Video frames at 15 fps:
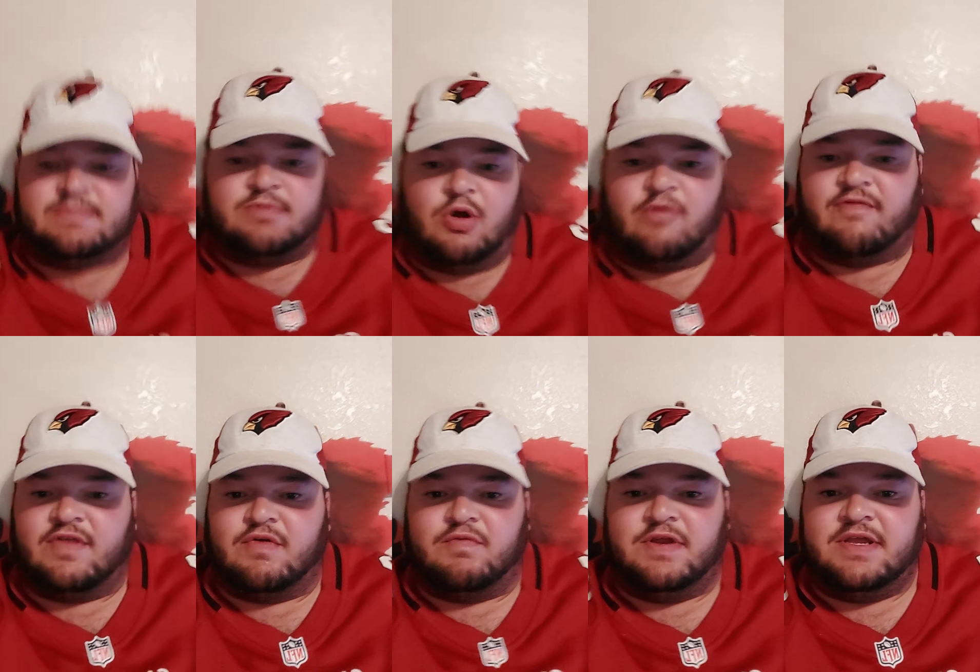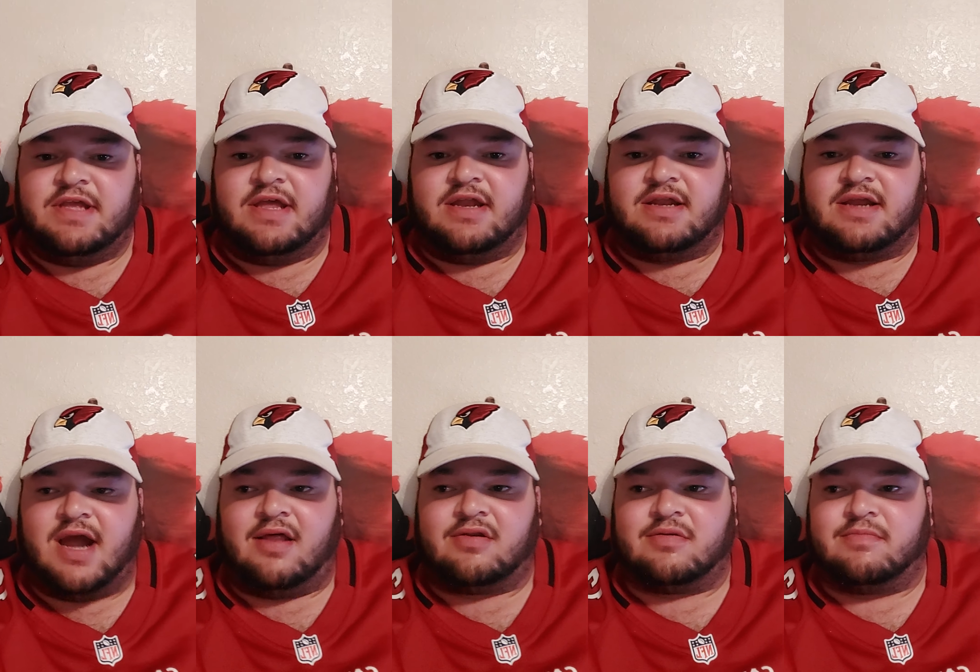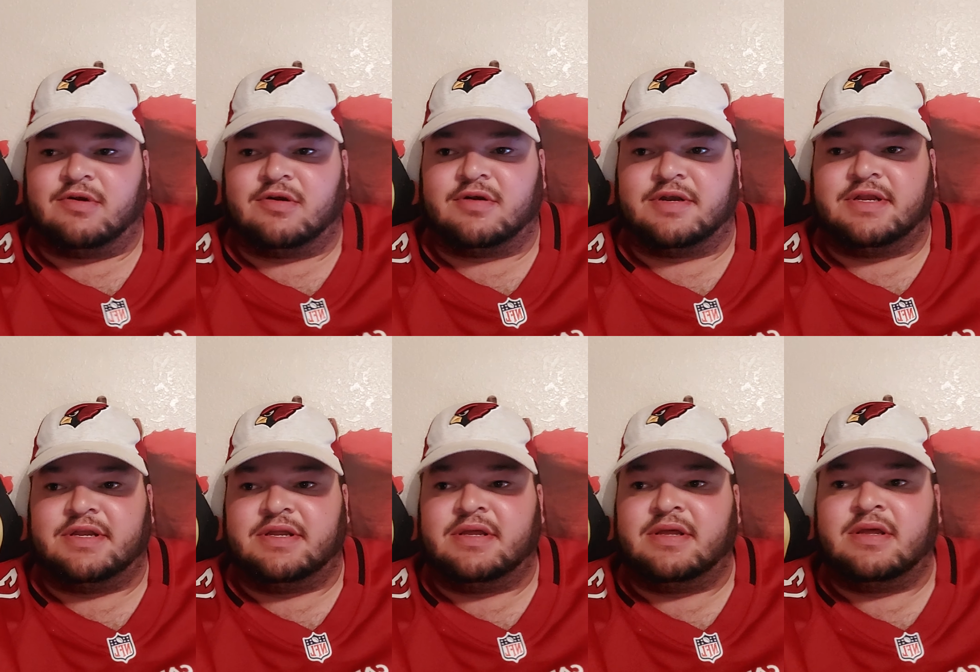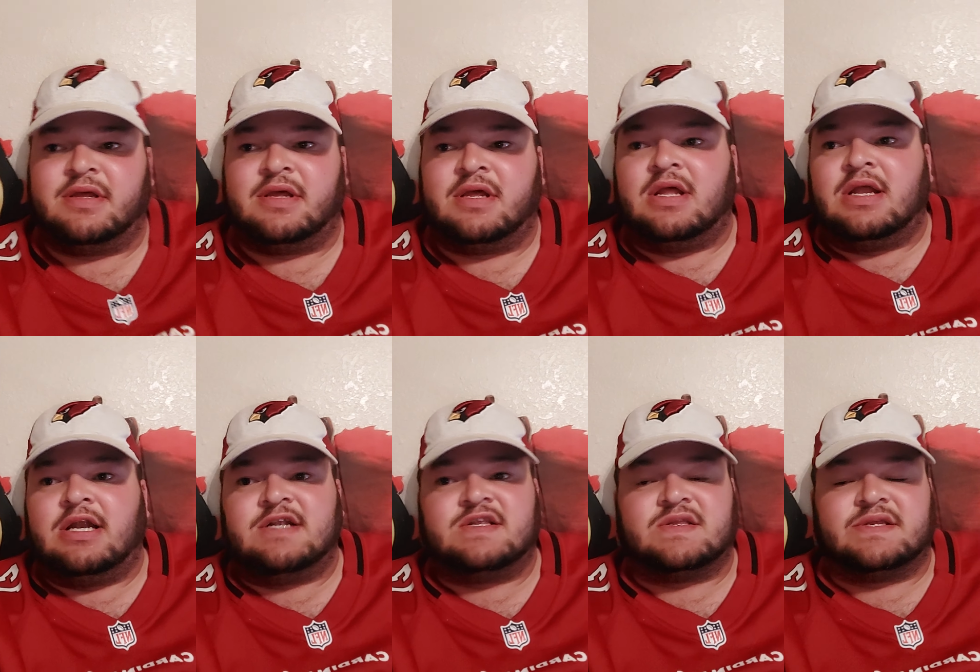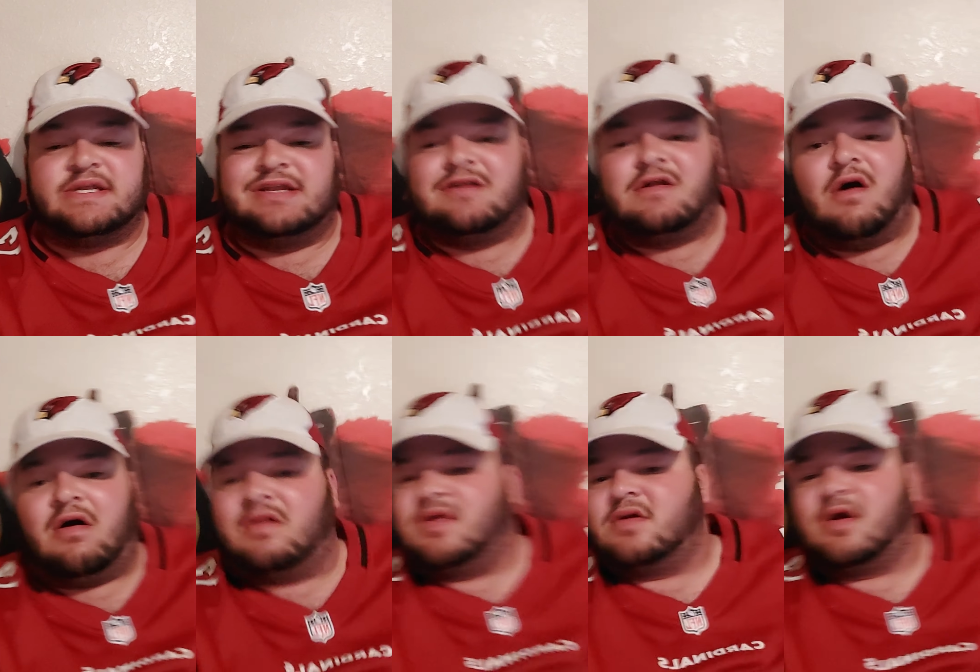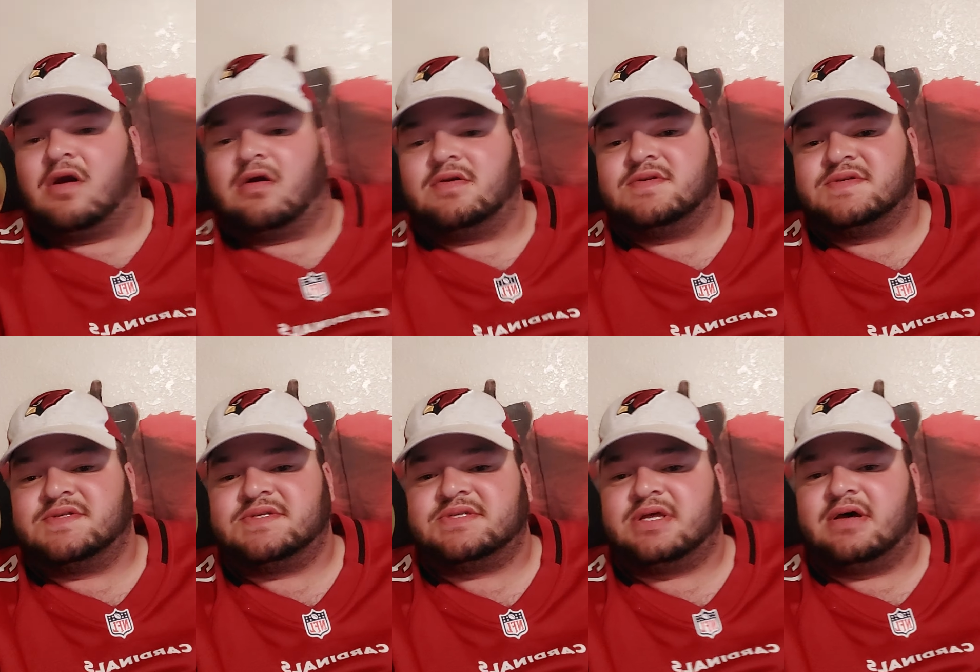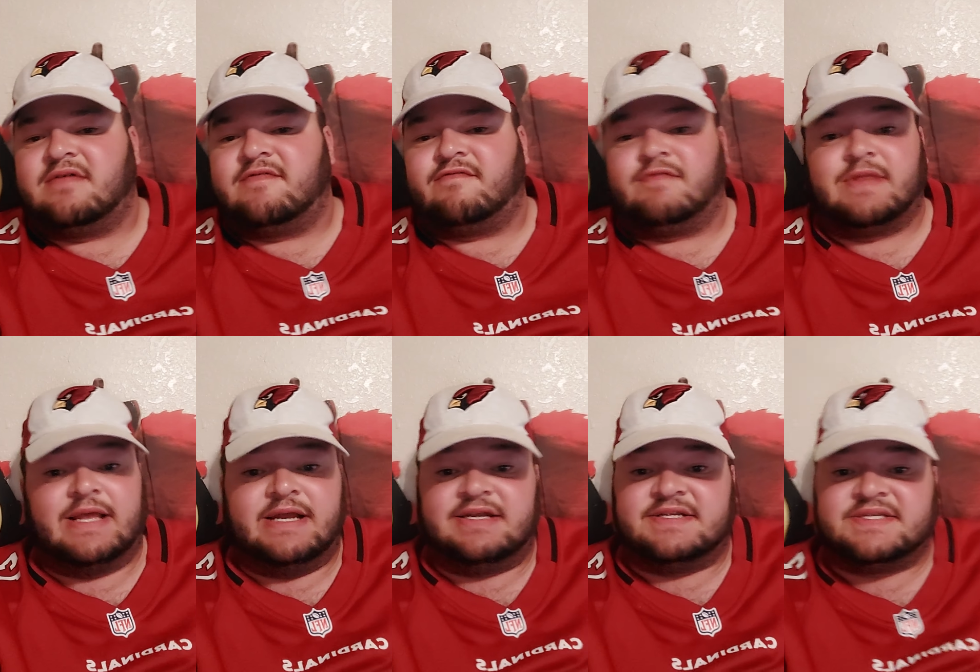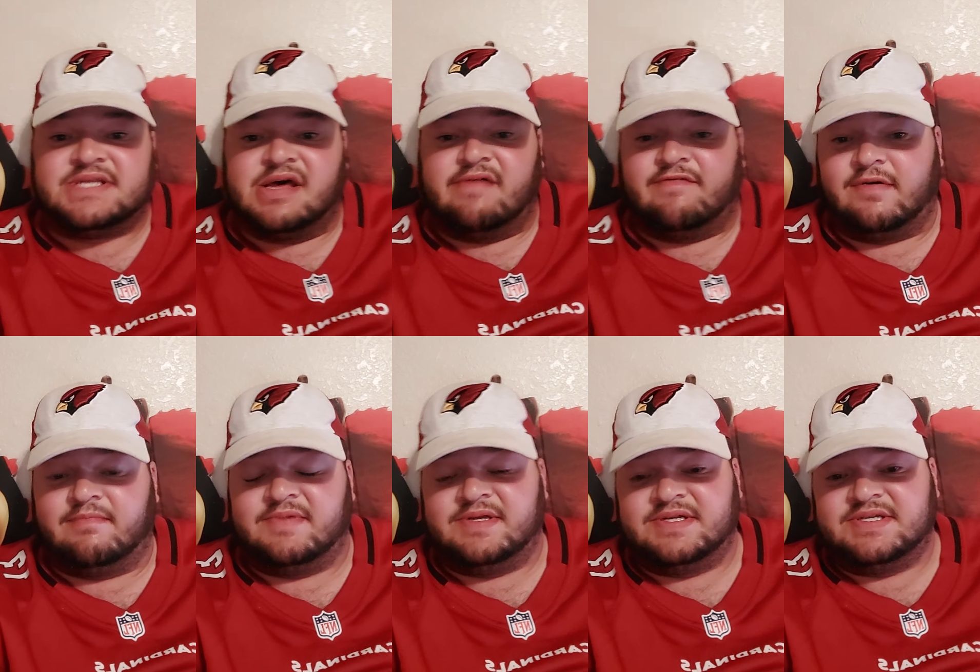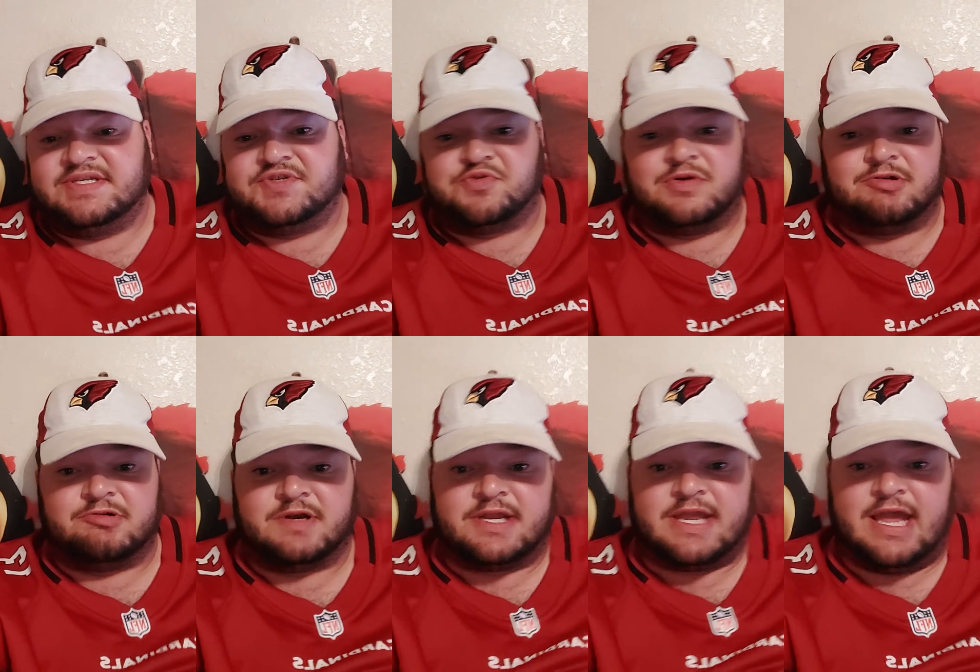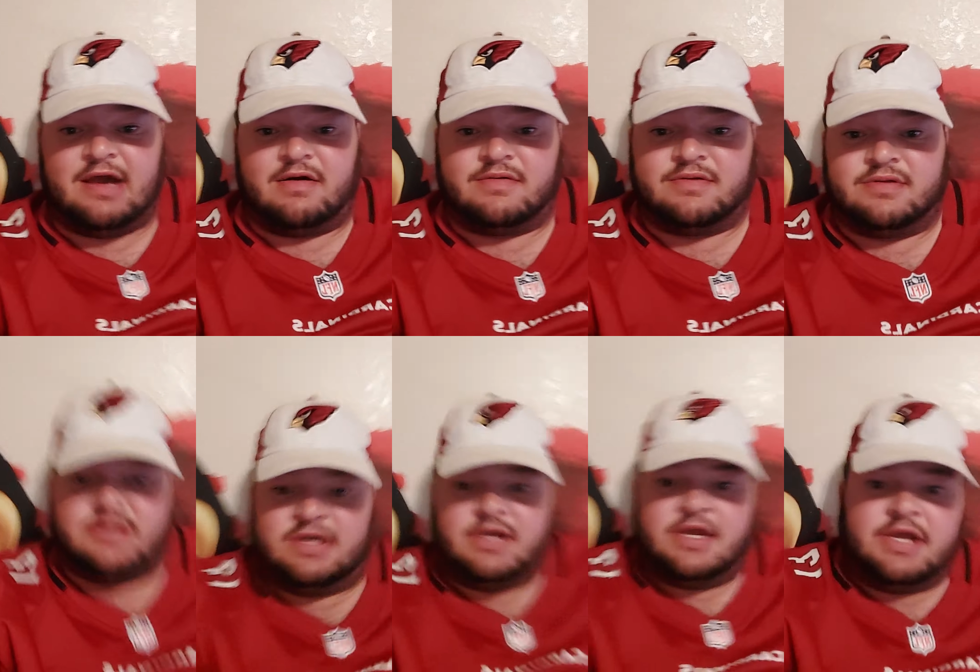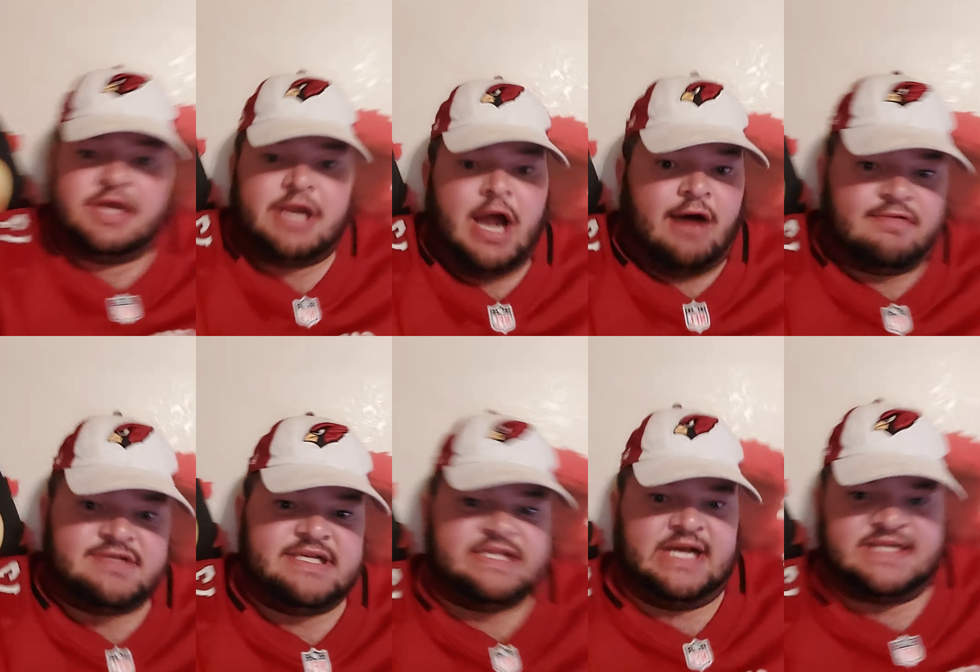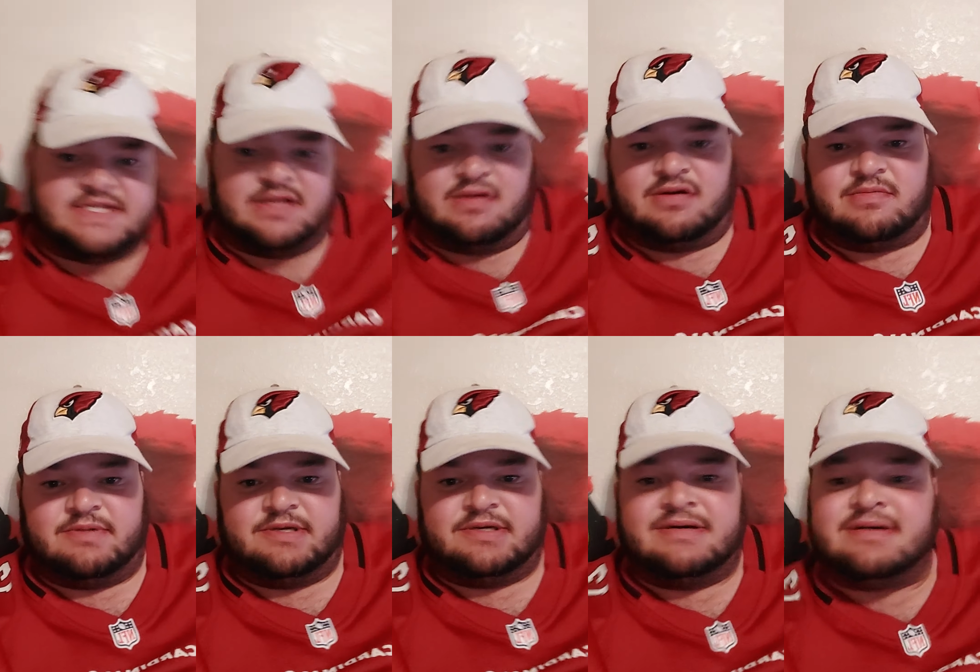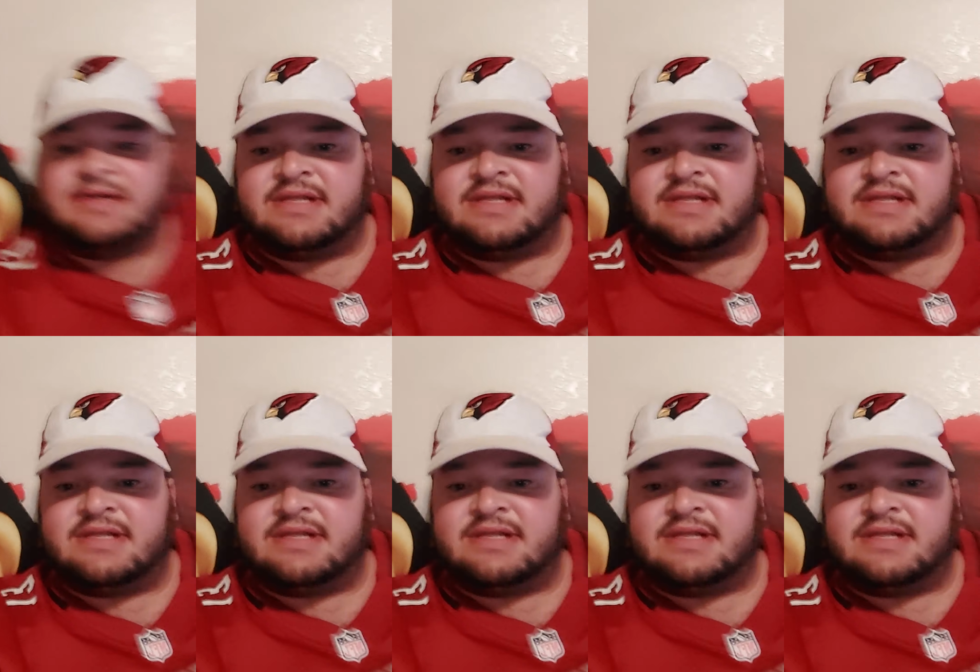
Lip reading: over the weekend, Kyler Murray deleted all the Cardinals stuff, related stuff from his Twitter account. Now, obviously, that's alarming.